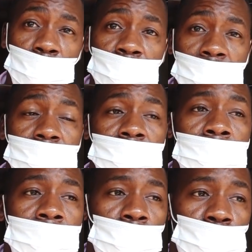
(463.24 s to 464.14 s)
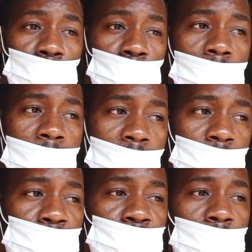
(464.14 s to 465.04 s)
offense to
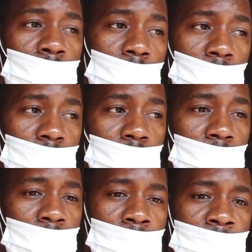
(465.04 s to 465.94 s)
have any